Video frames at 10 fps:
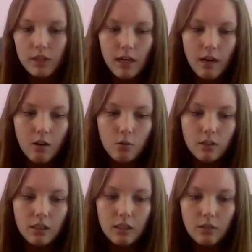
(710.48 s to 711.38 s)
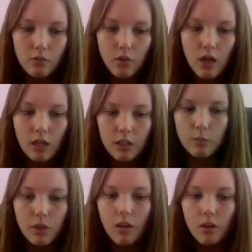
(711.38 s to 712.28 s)
without the frog, the
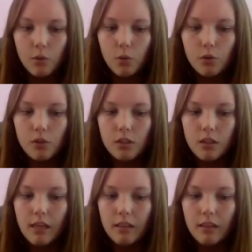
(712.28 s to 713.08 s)
ball, the holder,